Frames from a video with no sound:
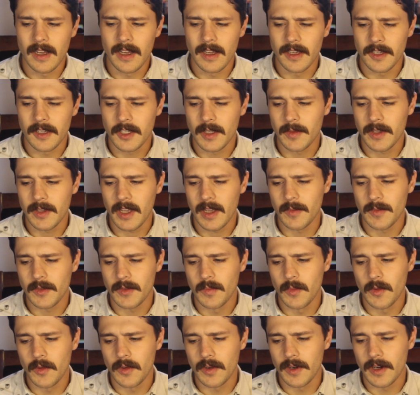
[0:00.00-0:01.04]
sometimes
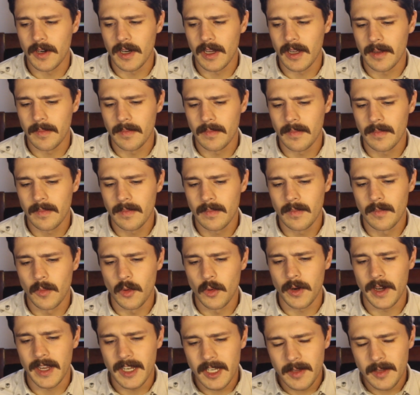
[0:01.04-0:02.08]

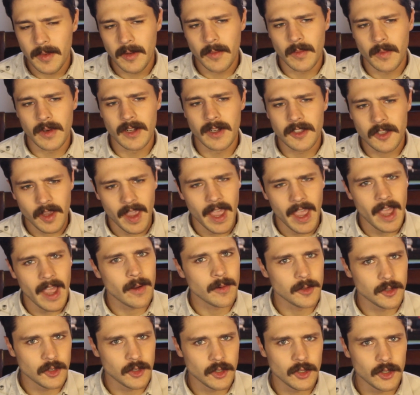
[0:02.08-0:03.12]
more intimate ones like
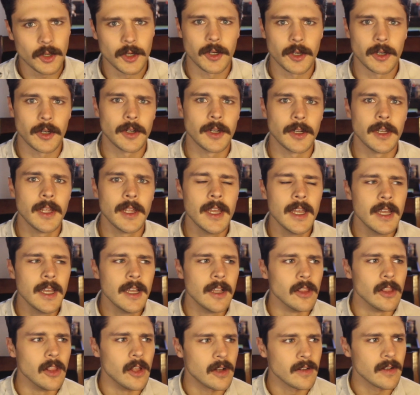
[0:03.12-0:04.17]
Howard Stern,
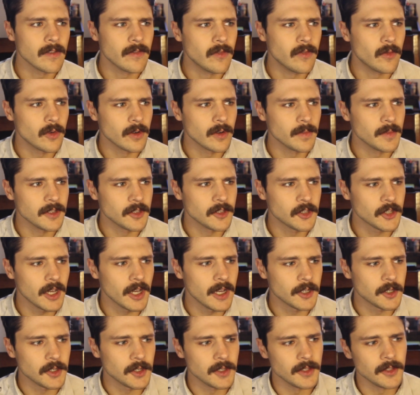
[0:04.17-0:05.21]
long form
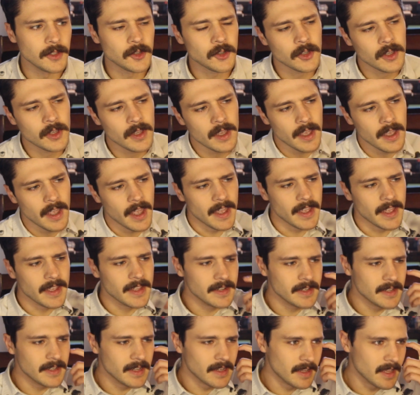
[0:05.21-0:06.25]
discussions.
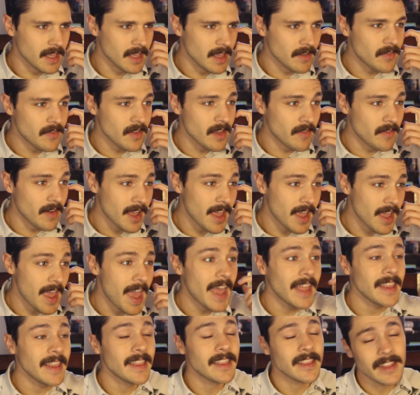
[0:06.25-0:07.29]
And if I
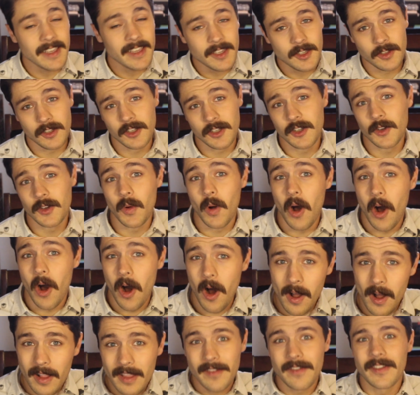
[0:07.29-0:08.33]
hadn't listened to
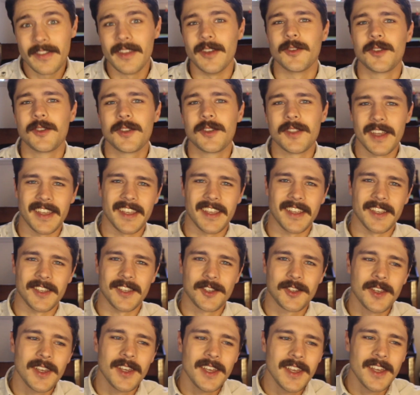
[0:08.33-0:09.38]
all of those
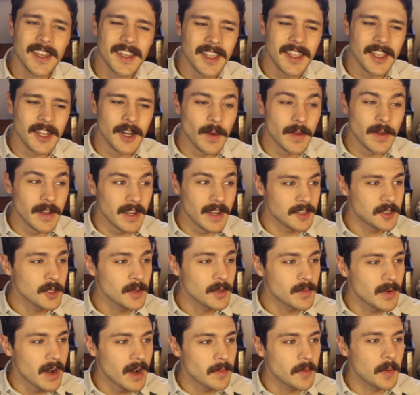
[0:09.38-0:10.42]
things, and I still
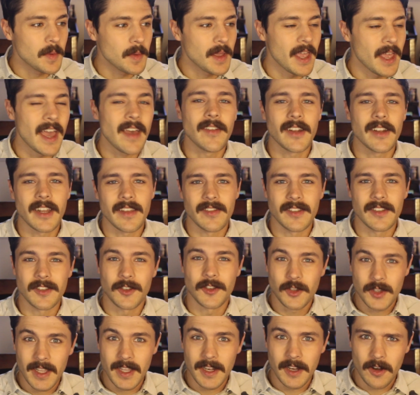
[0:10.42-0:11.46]
probably haven't even
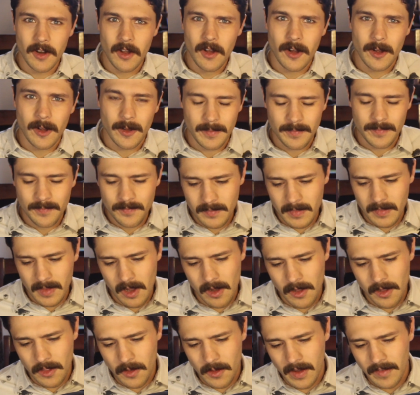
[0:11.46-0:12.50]
seen it all,
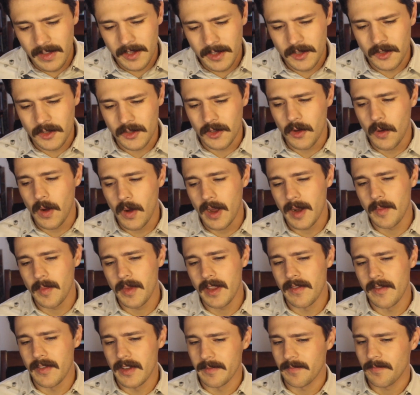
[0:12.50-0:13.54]
although I've listened to quite a bit
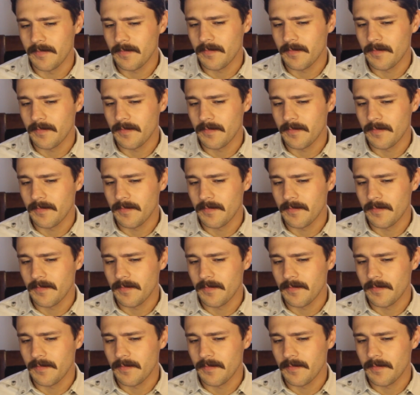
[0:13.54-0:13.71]
of it,